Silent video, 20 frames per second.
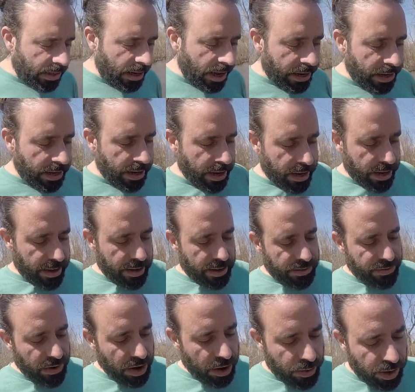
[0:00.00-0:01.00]
Like
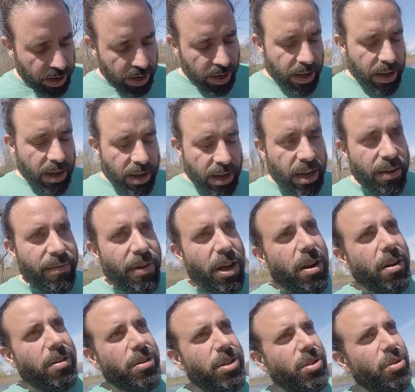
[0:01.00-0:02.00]
it's very,
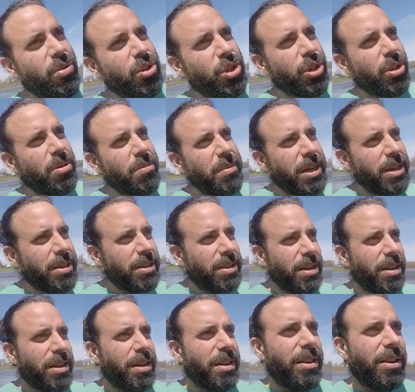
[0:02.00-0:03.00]
even on social
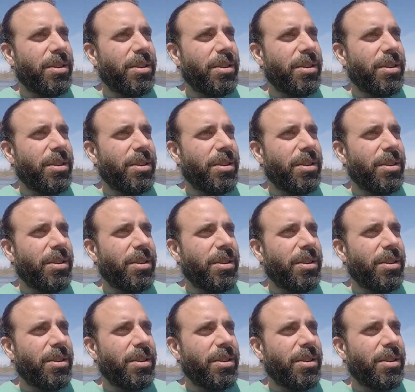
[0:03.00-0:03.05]
media,